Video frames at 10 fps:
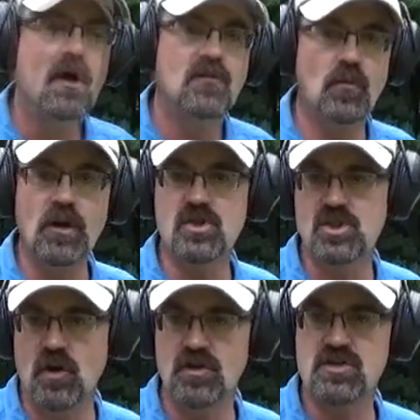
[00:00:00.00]
So we're going to
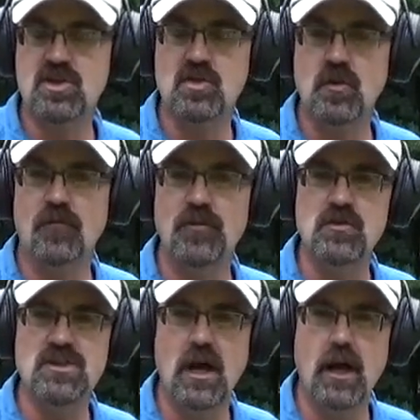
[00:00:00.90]
show this to you a few
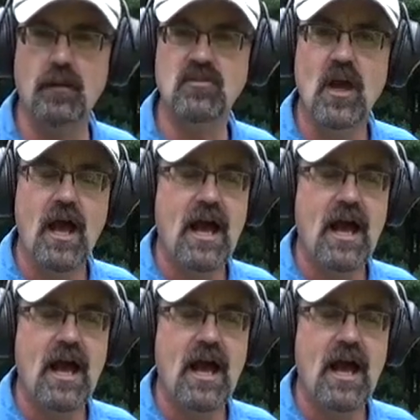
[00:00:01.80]
times,